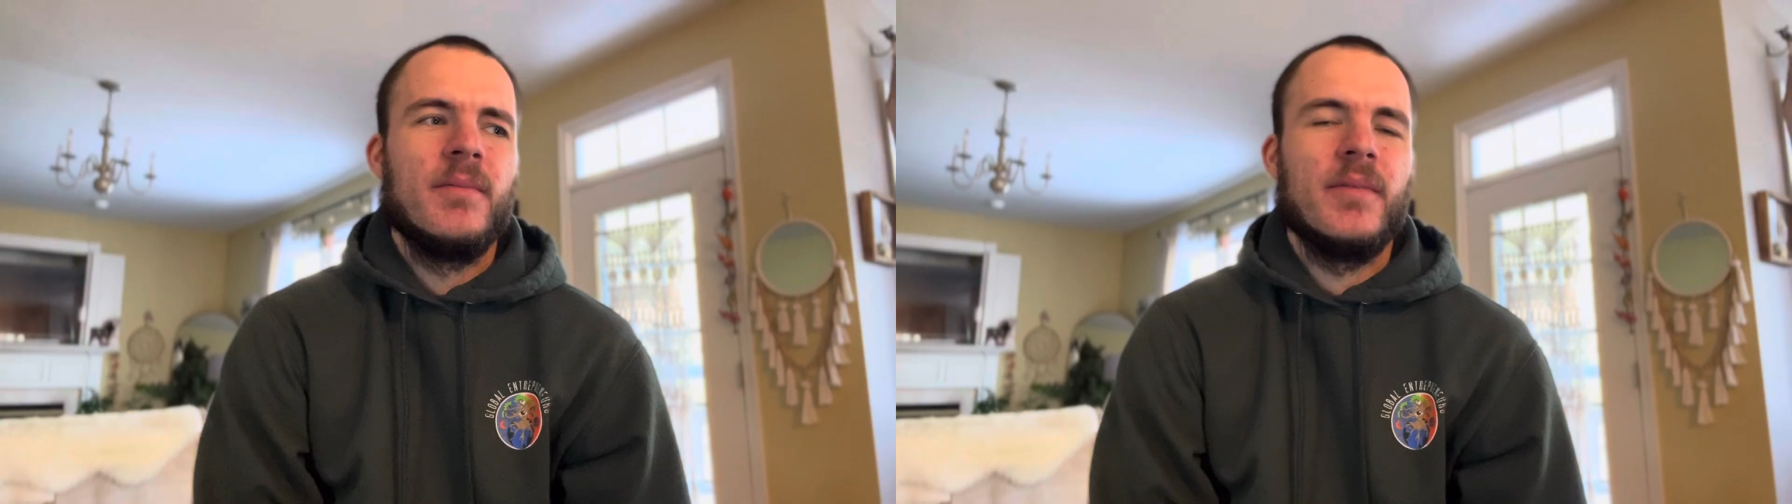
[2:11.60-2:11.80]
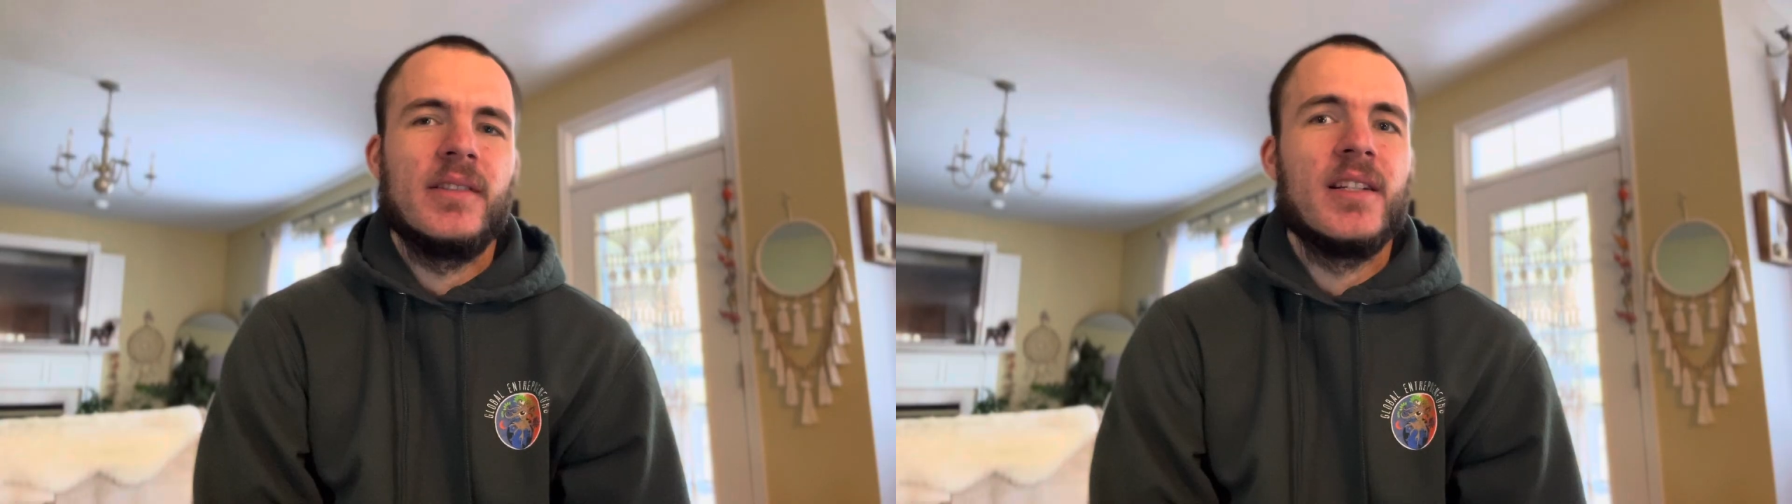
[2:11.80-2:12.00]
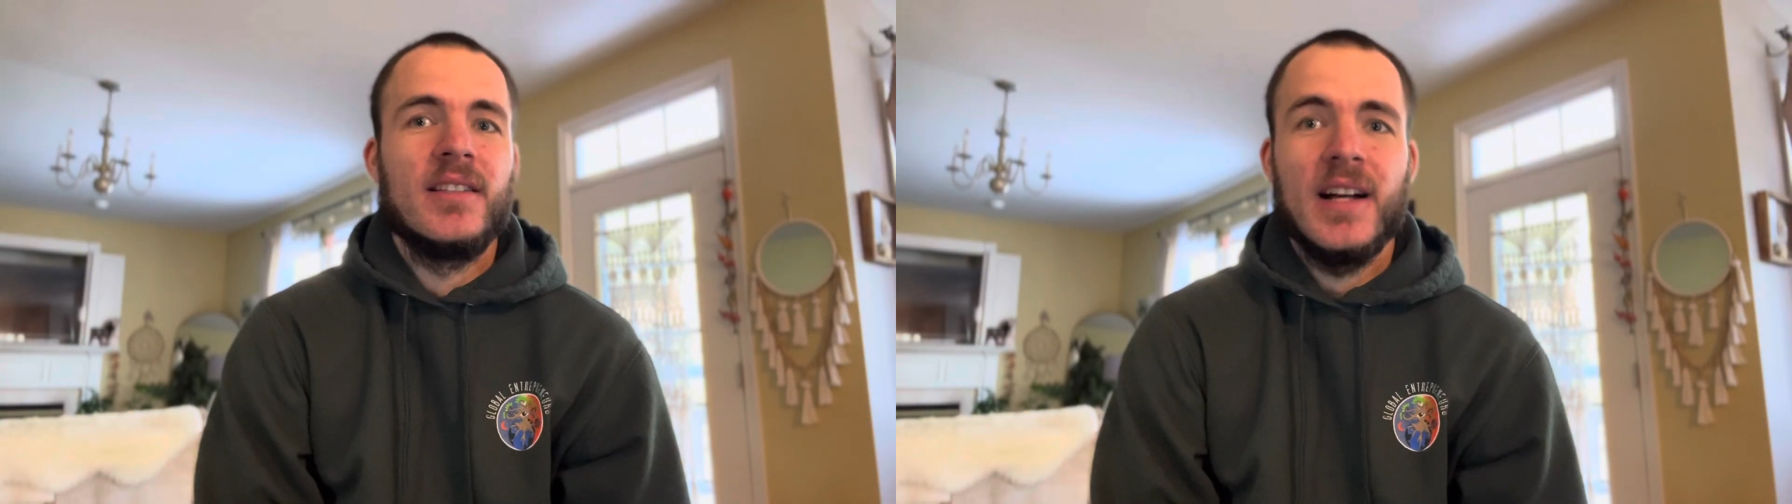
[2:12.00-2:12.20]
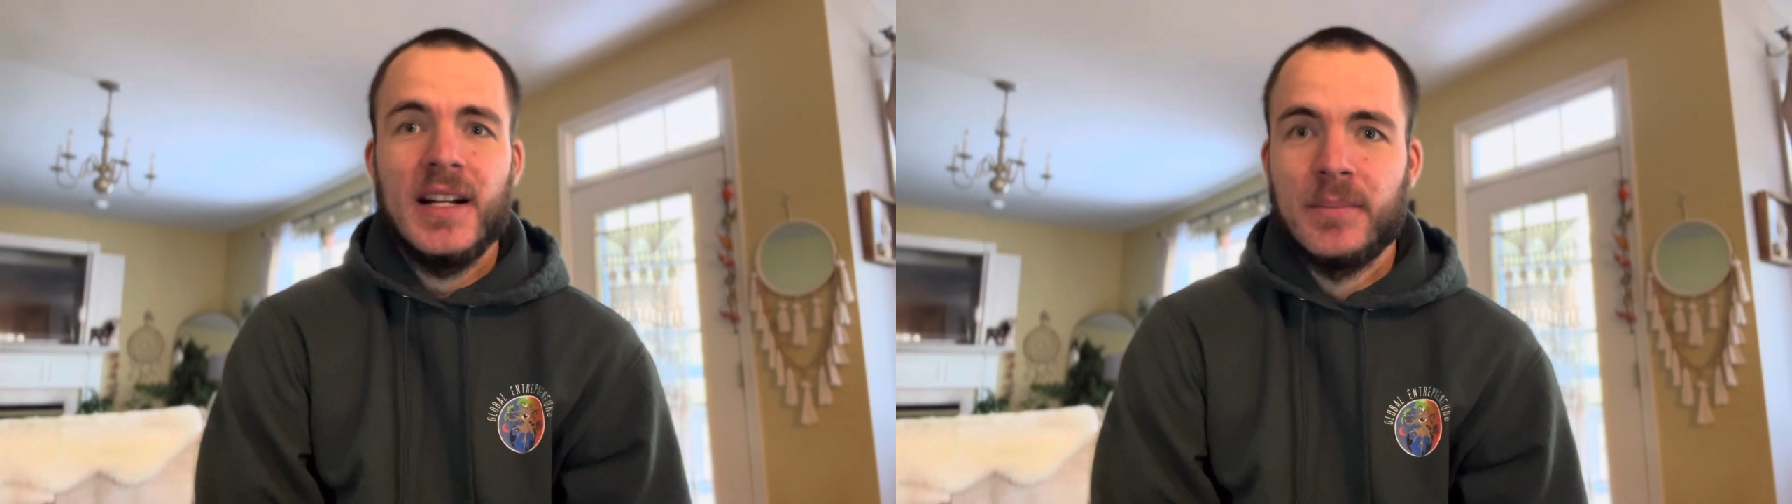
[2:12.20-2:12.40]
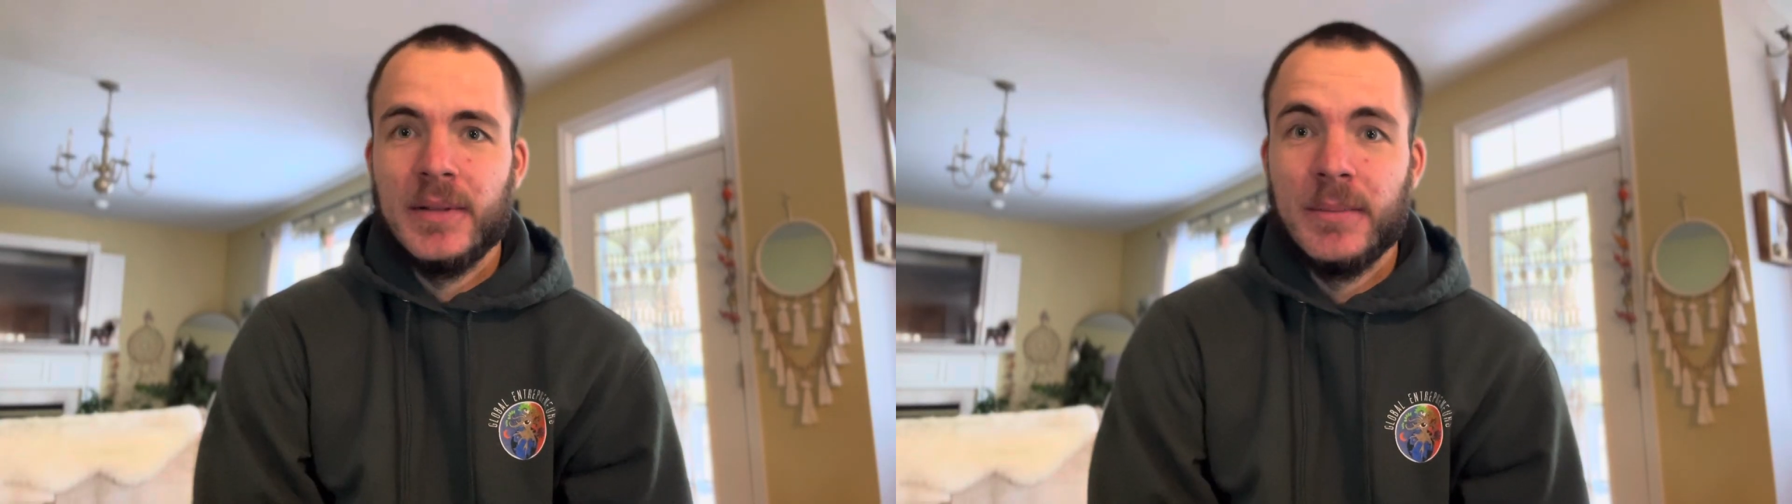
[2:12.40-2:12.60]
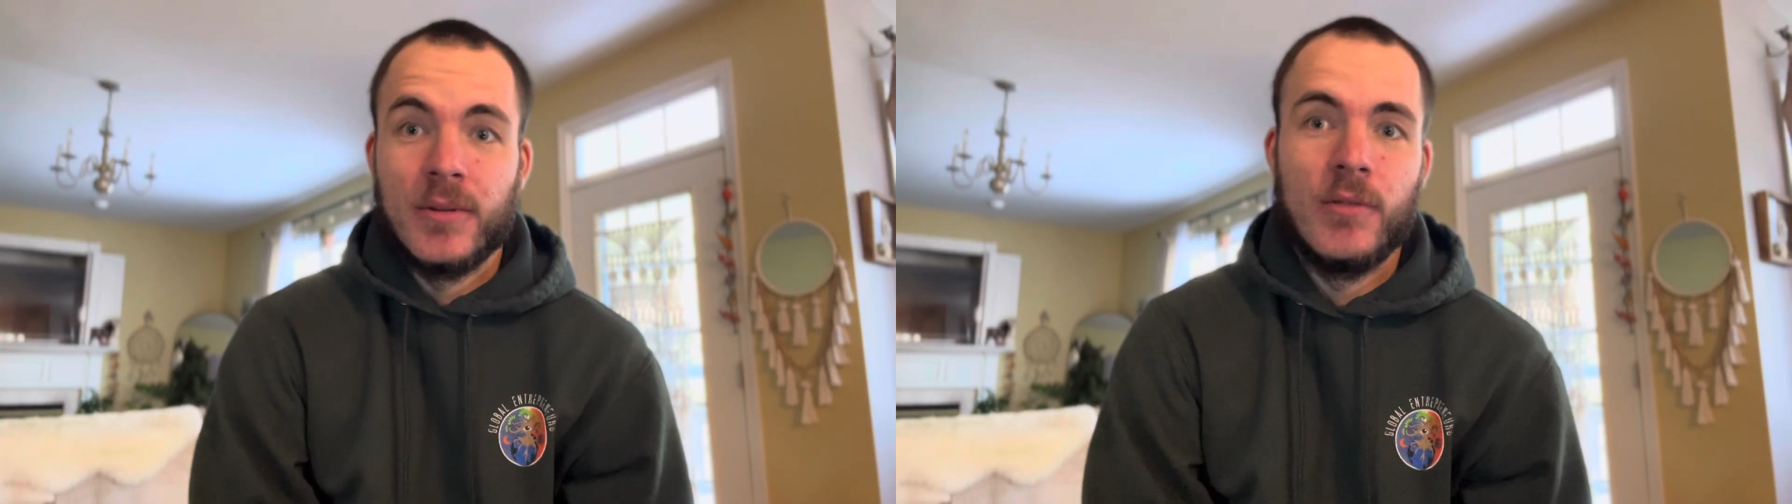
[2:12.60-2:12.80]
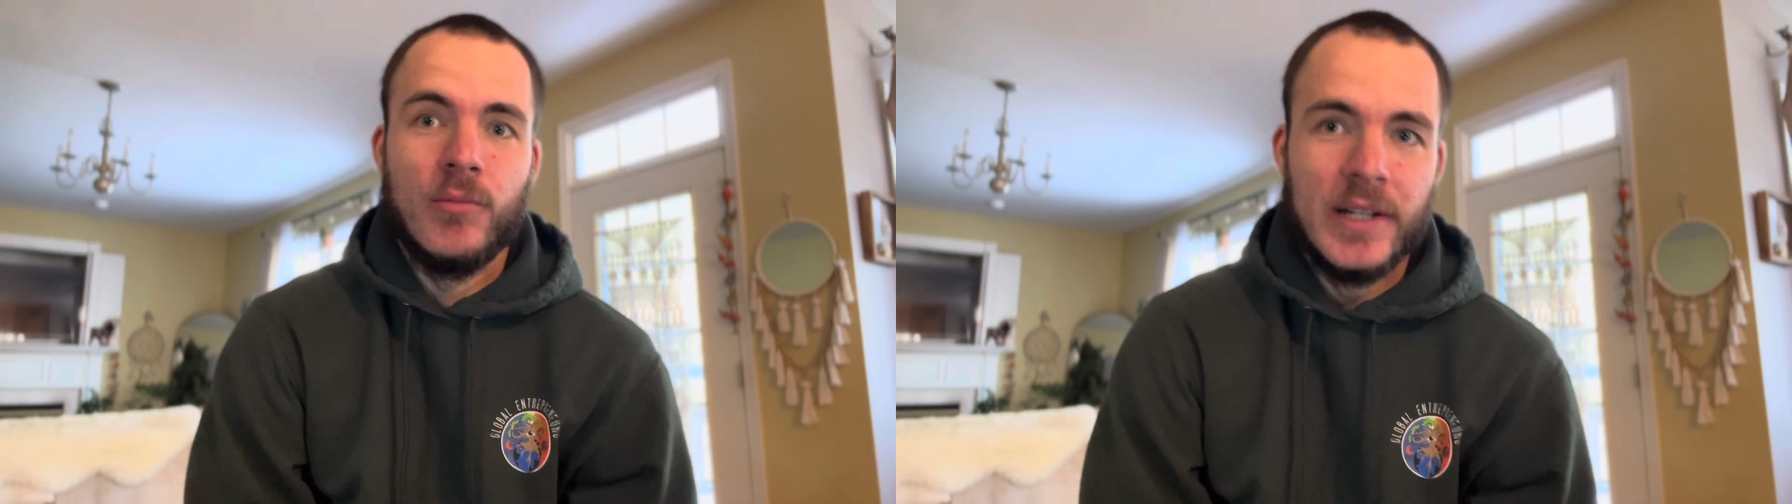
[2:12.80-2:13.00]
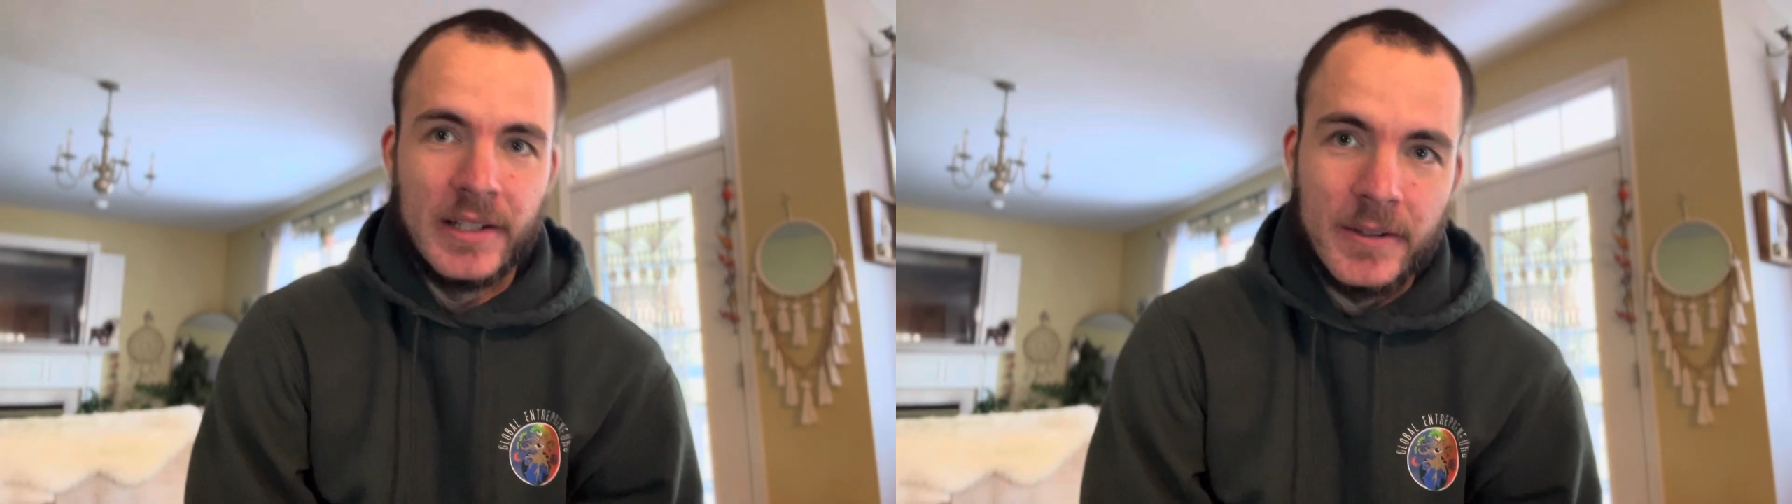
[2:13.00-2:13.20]
Because a lot of people are
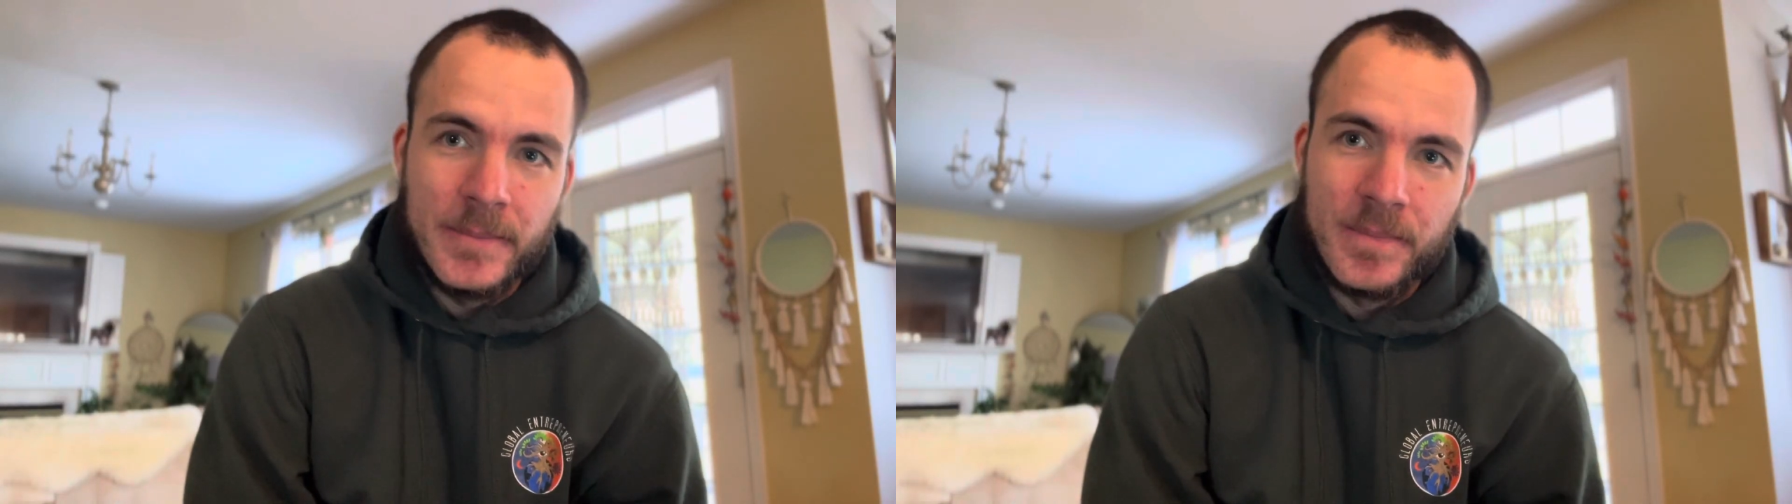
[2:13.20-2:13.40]
weak.